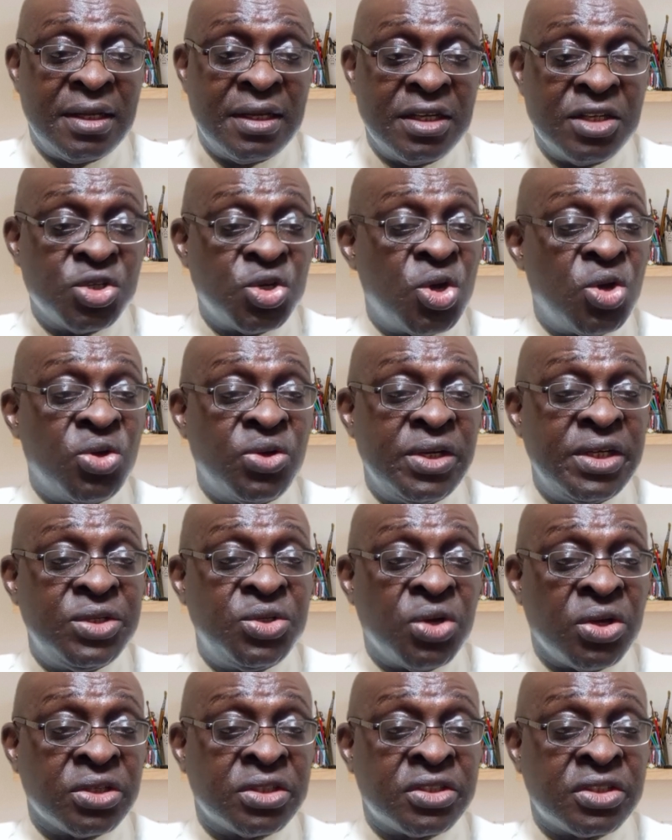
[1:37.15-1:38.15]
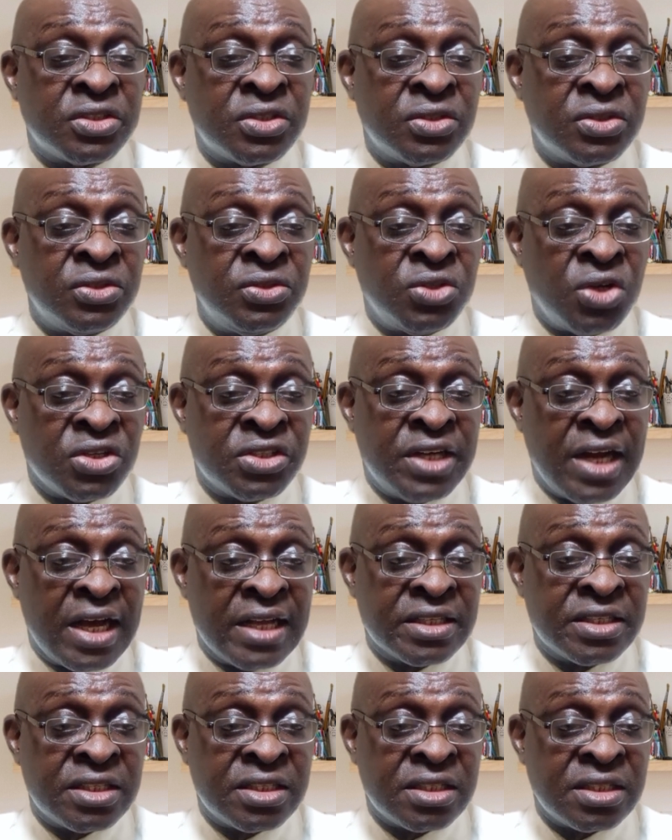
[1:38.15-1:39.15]
is not only just
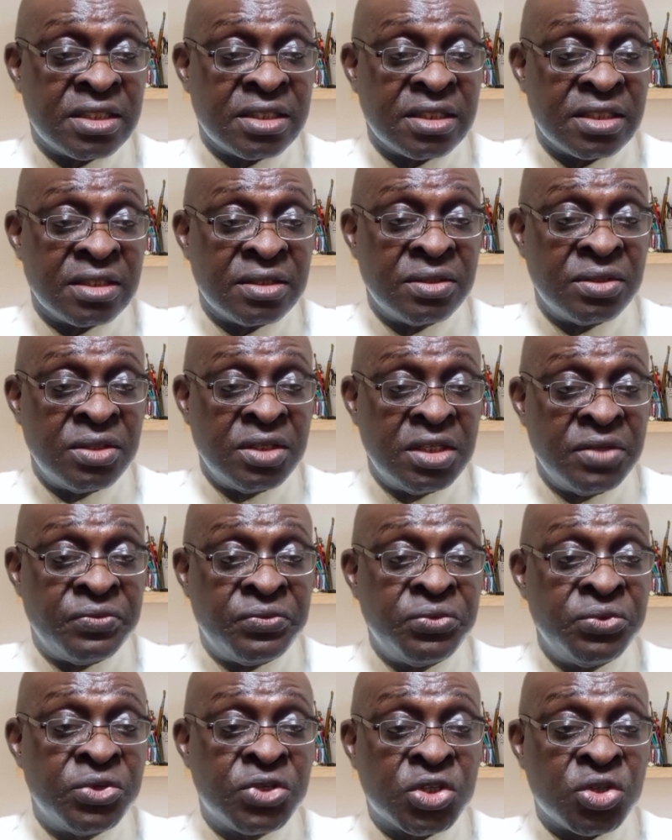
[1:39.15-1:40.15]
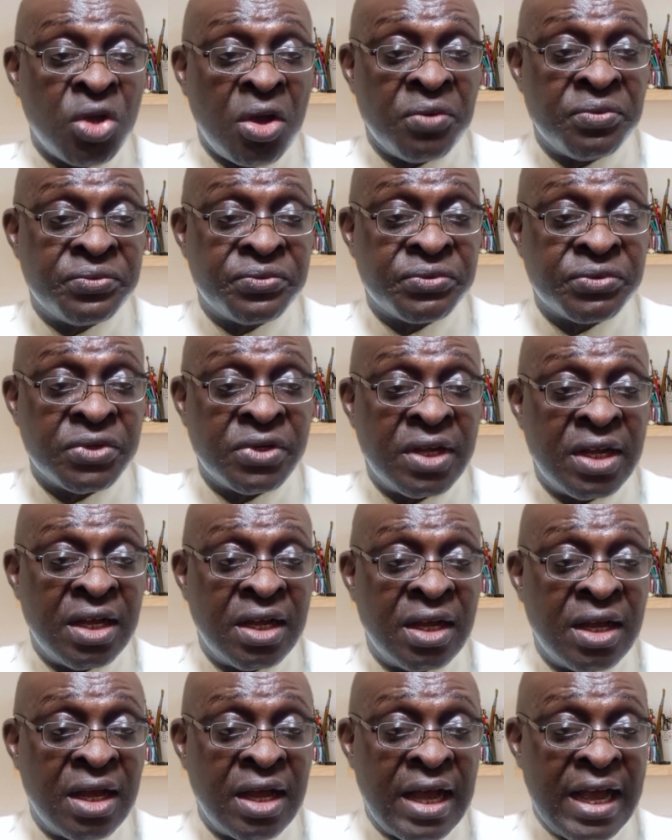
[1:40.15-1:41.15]
that the foodstuffs
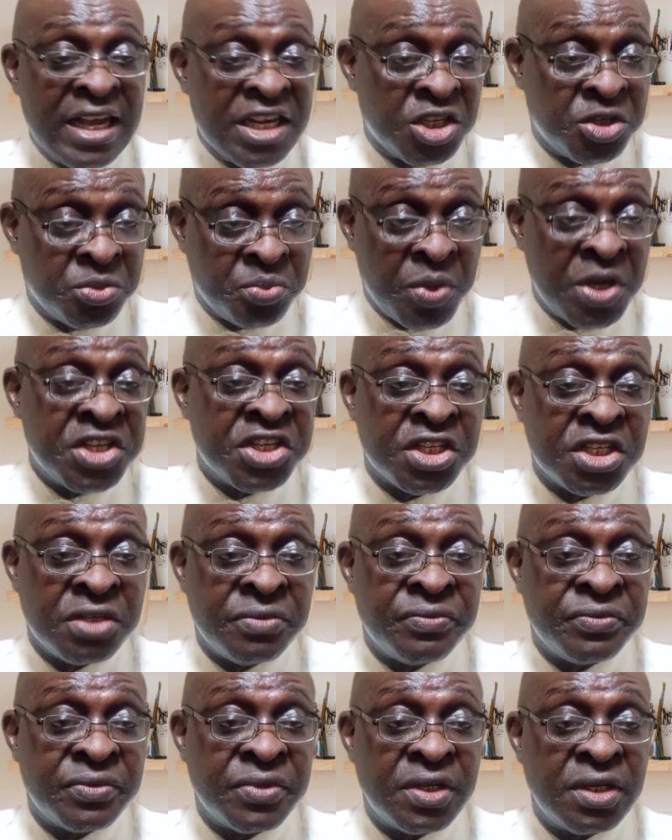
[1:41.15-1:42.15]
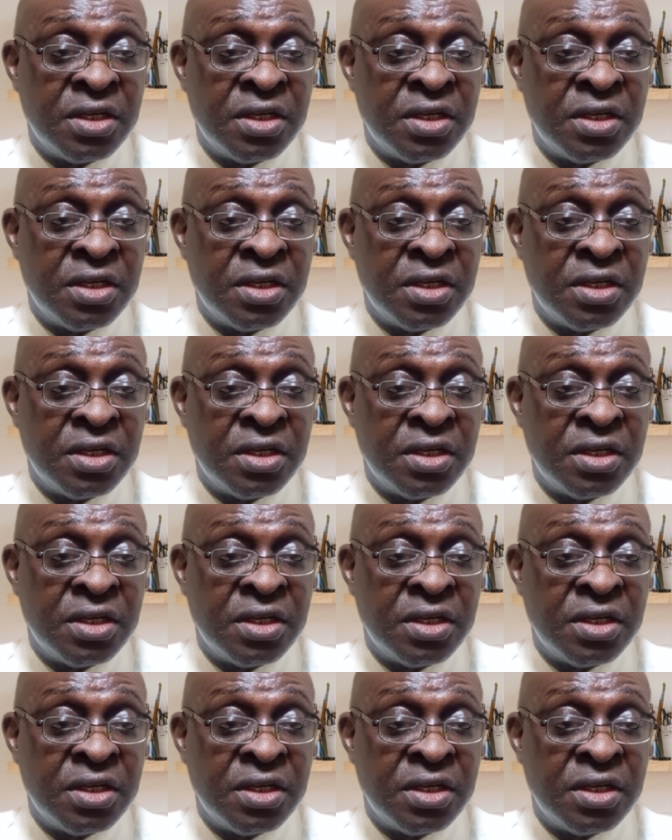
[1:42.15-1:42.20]
are expensive,